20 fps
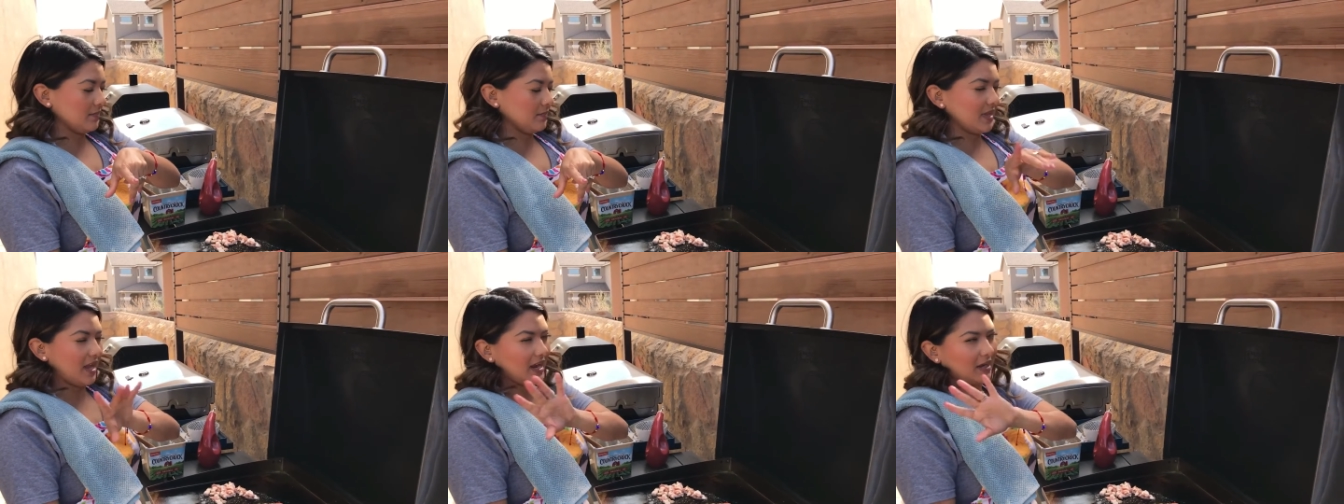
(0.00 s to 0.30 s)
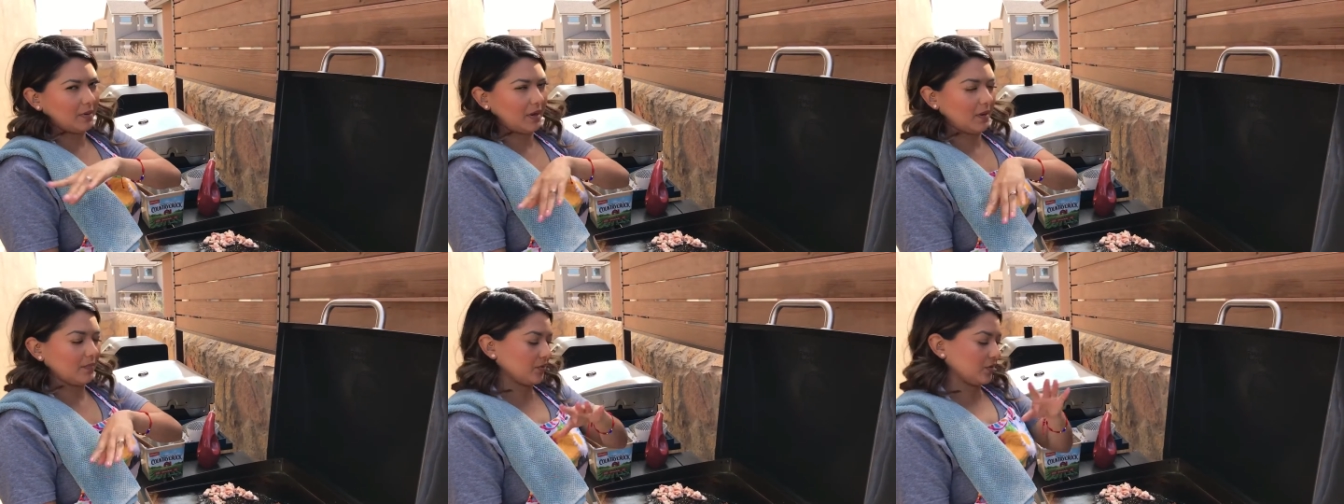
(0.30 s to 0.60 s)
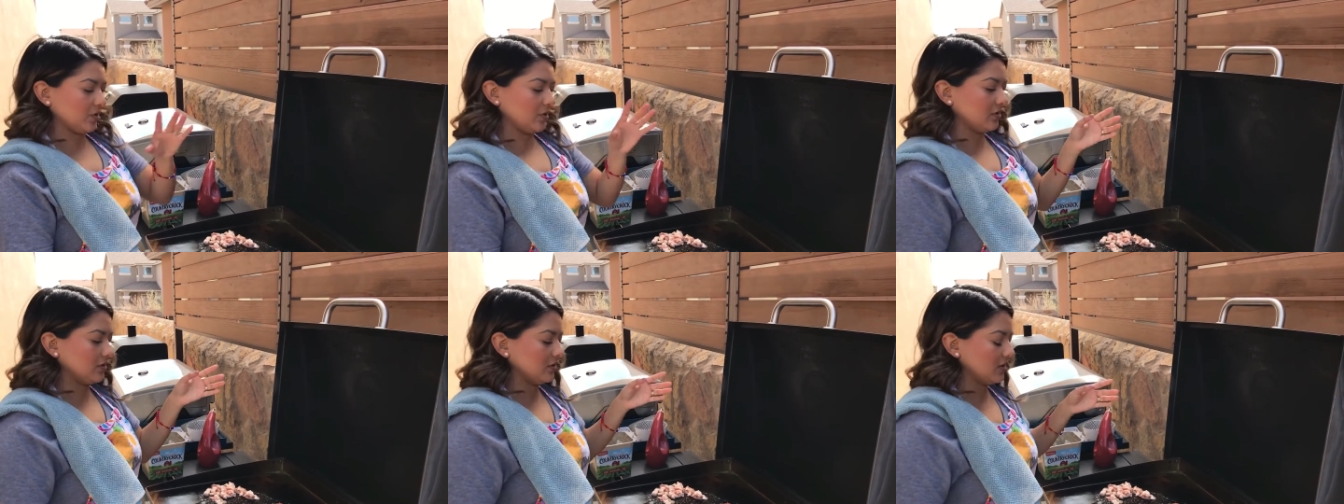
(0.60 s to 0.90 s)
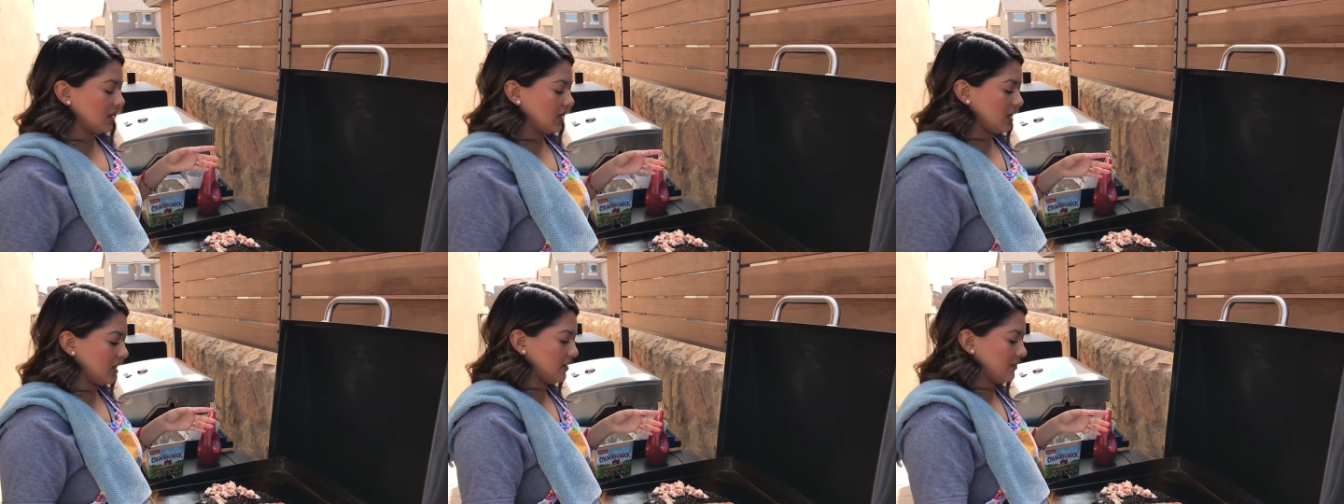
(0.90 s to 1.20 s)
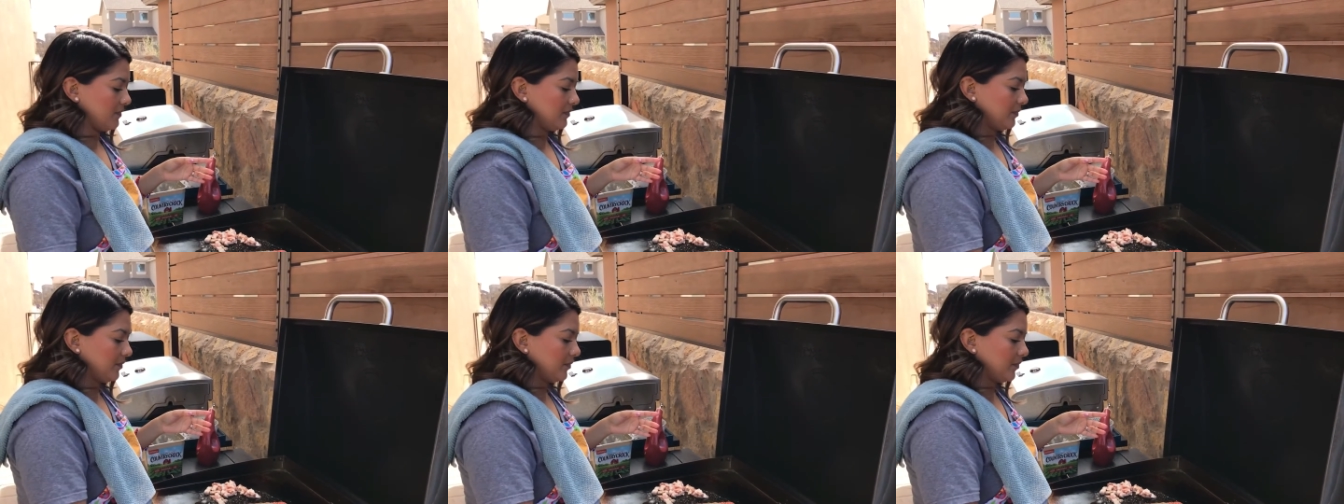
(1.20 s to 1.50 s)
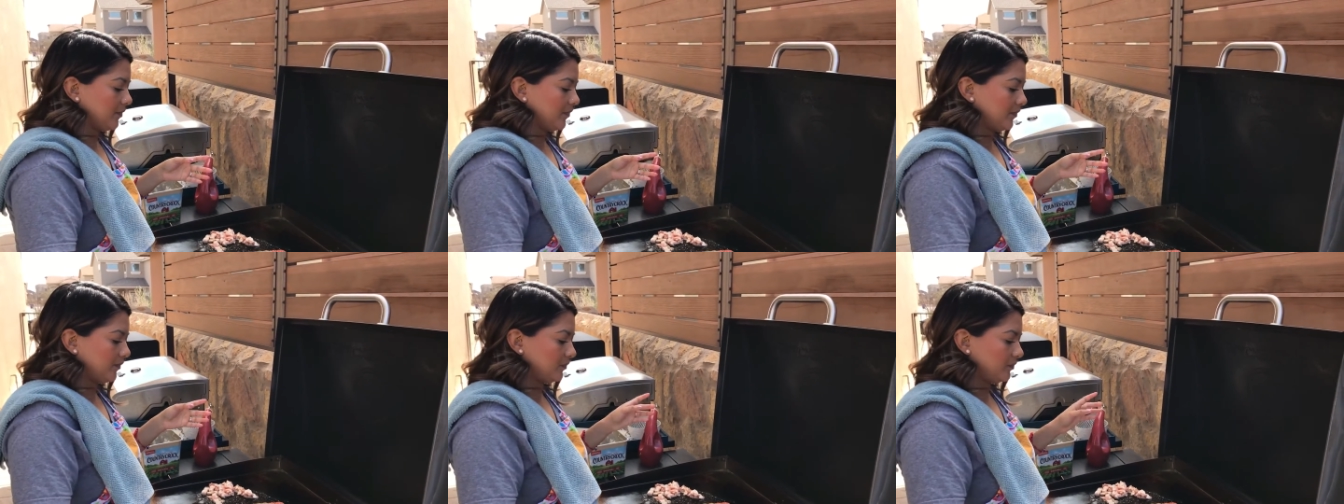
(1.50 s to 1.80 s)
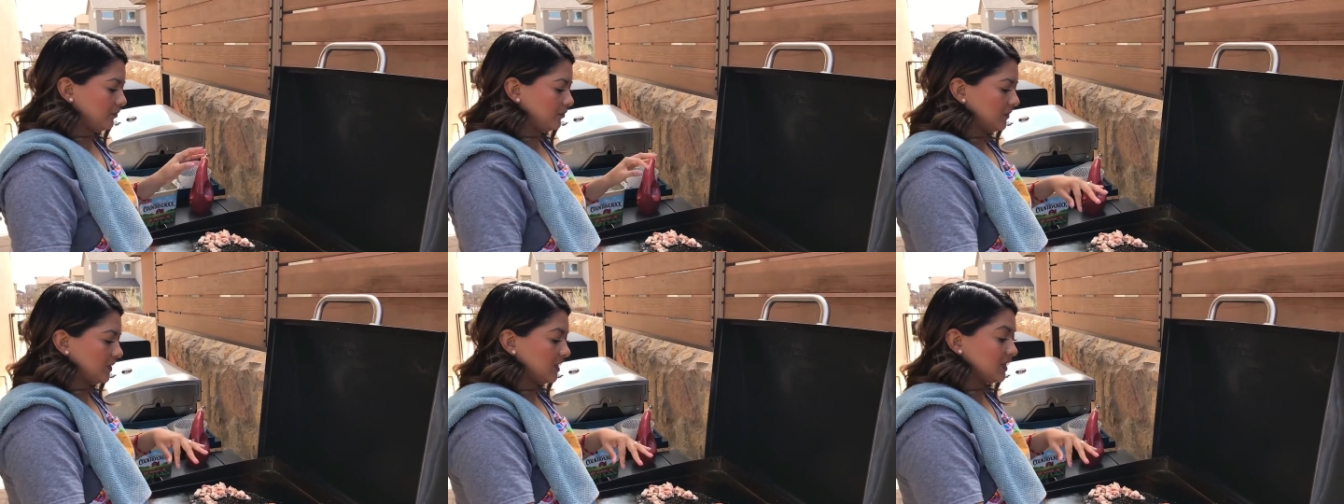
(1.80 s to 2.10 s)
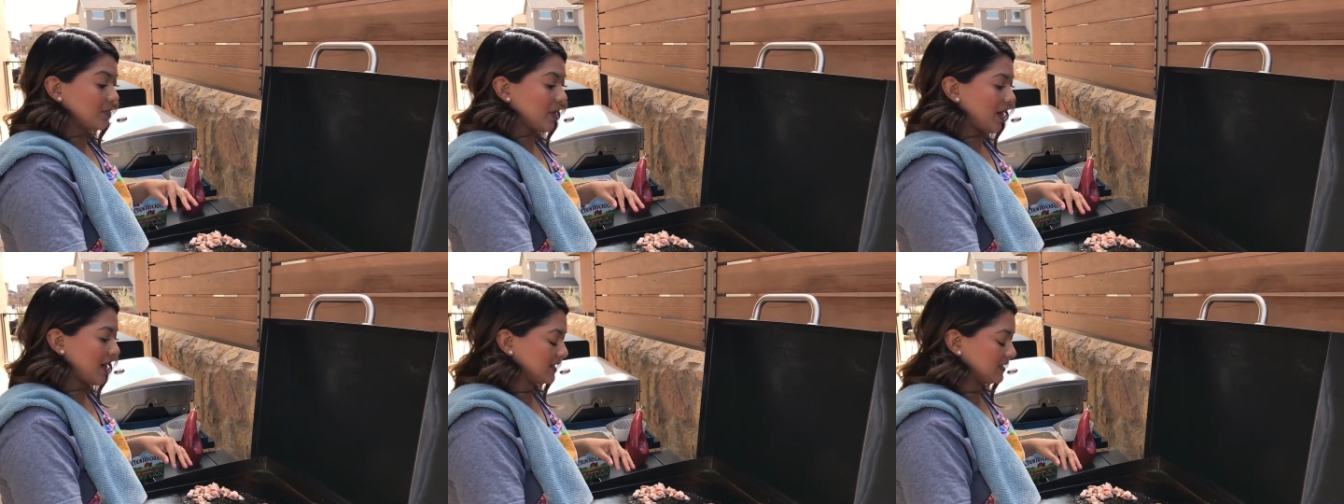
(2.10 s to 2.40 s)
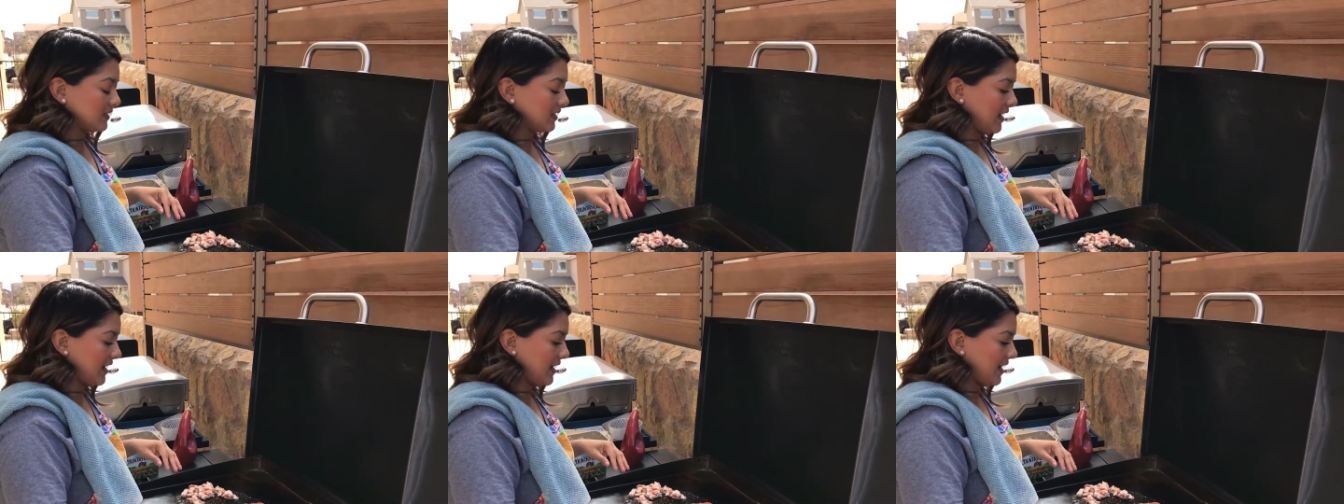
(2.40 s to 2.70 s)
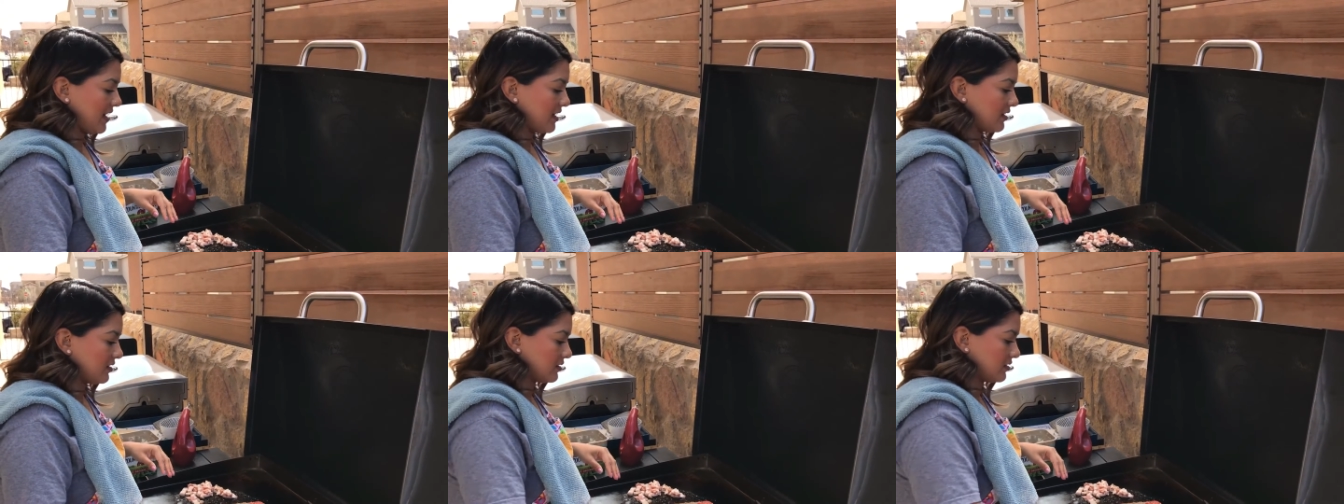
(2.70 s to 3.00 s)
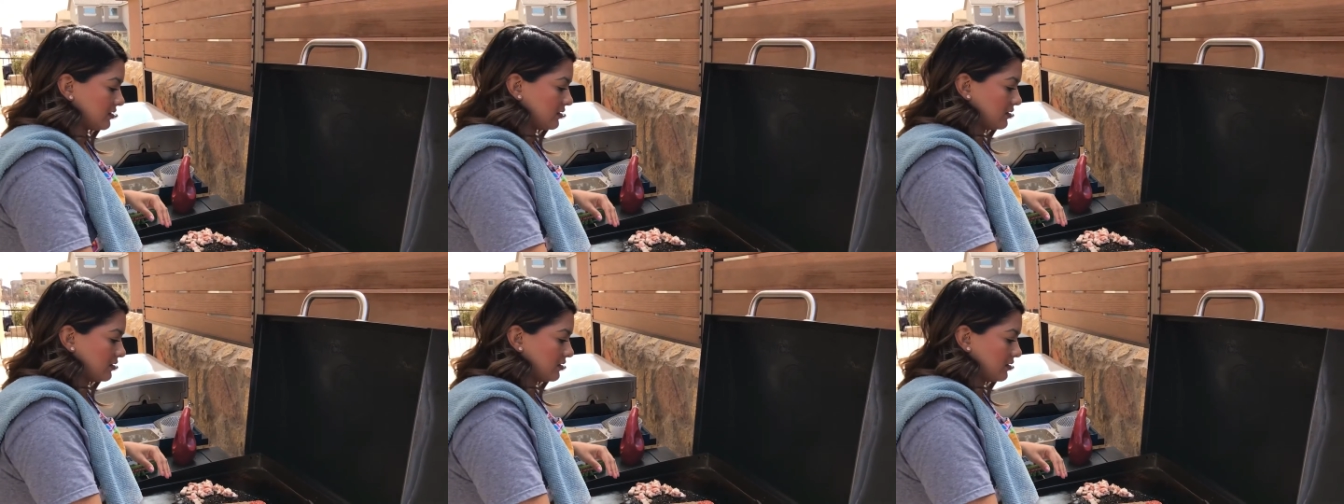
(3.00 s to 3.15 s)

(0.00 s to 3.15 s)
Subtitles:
black pepper spice that I had.